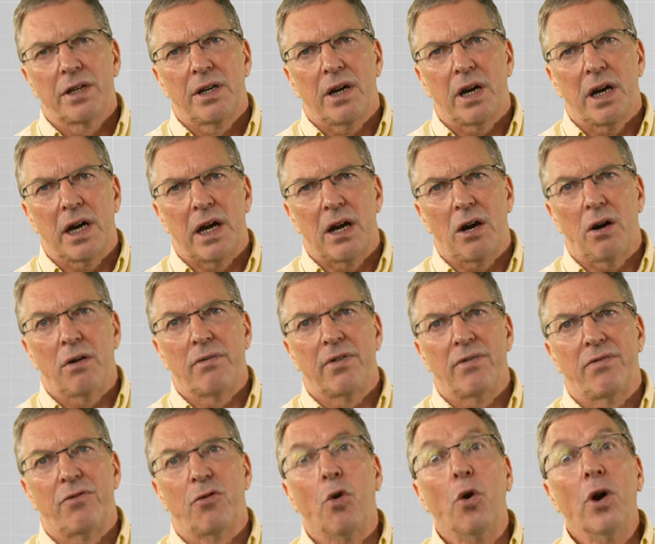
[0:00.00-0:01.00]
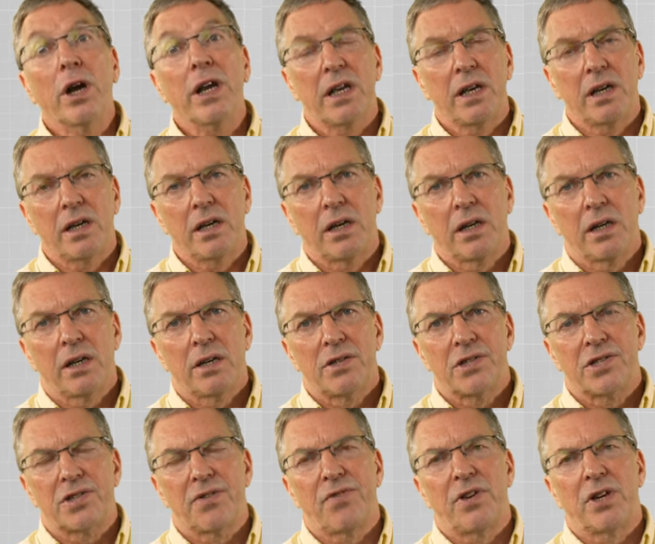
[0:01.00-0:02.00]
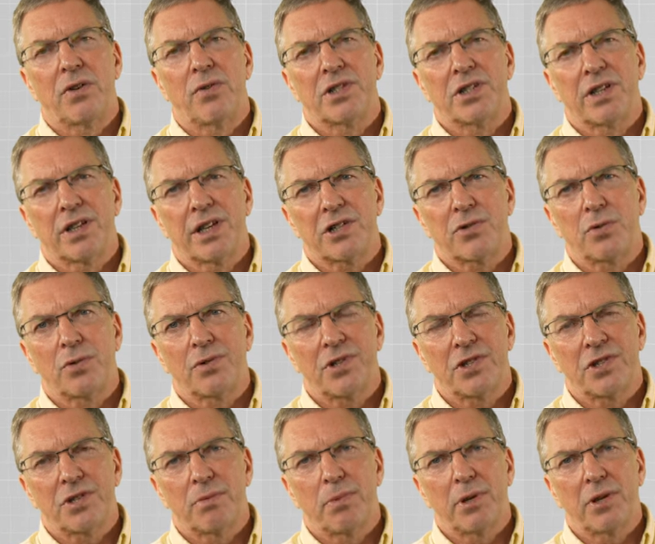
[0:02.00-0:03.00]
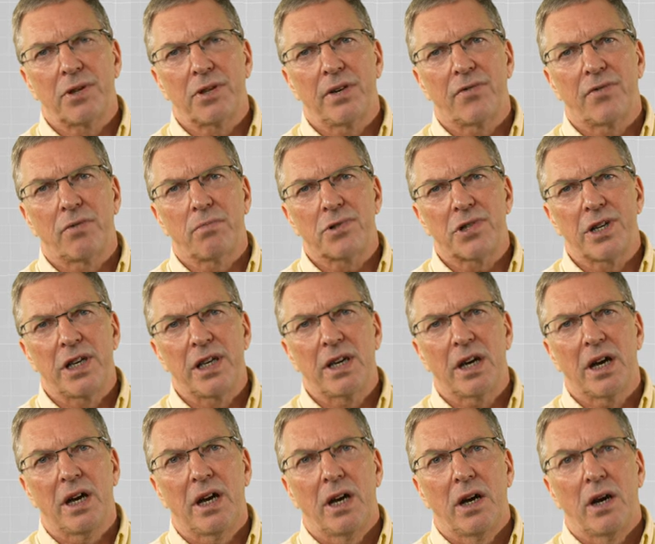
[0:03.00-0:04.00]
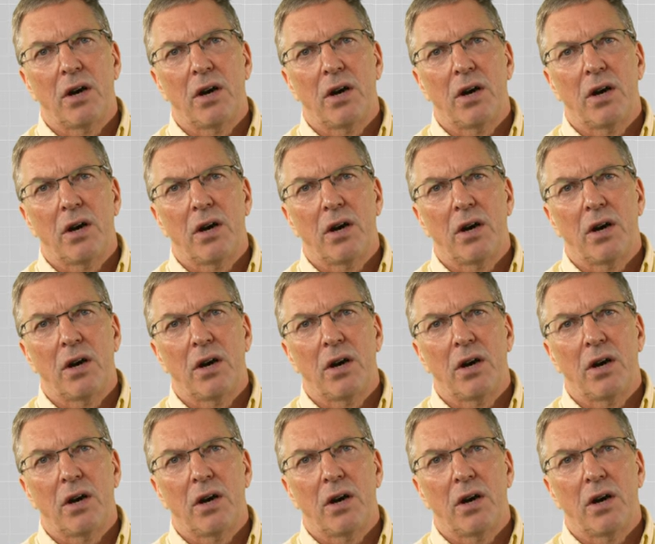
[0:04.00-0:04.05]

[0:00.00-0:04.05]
of avoiding severe intellectual disability from Zika,